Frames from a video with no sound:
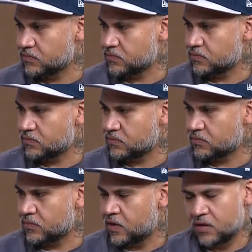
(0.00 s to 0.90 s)
but it's not so
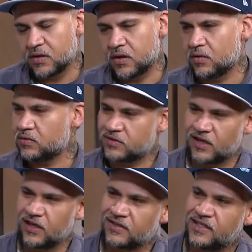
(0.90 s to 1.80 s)
easy. No, it's
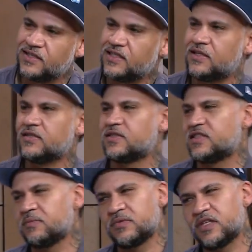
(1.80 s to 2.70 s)
not. It's easy. It's a
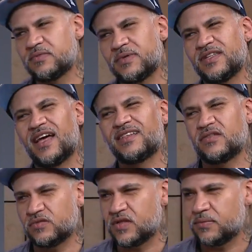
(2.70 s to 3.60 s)
simple dish, but not
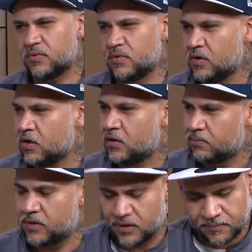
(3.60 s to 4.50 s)
so simple. Okay.
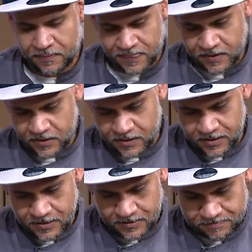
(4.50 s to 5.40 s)
But, what makes it so
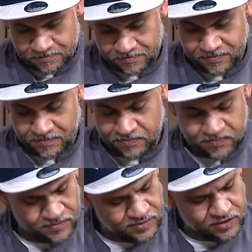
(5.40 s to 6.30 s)
difficult? Um,
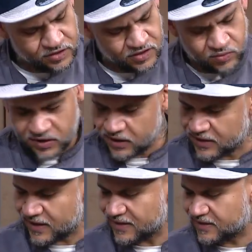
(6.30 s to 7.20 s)
Mm. You just want to
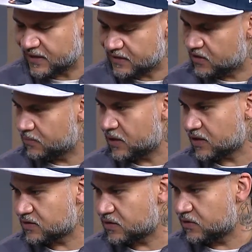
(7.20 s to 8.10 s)
get that stick to the
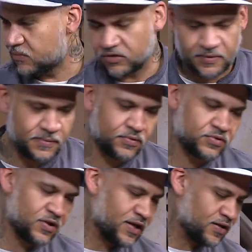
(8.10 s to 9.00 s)
pasta. And most
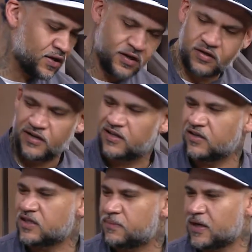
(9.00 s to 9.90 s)
people try to, you know, they
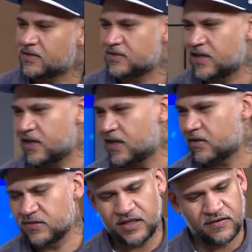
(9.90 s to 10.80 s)
cook their pasta, take it
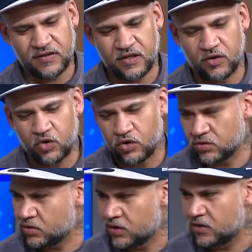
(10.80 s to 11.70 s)
out and get a little
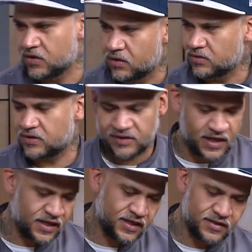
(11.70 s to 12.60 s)
oil, you know, just
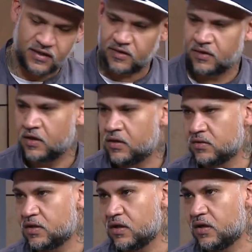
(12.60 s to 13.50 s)
kind of get the
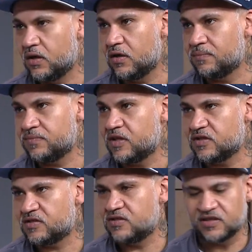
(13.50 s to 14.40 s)
the, um,
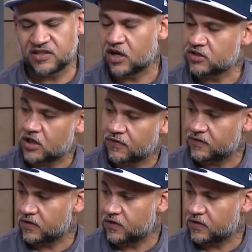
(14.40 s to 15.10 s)
the the starch off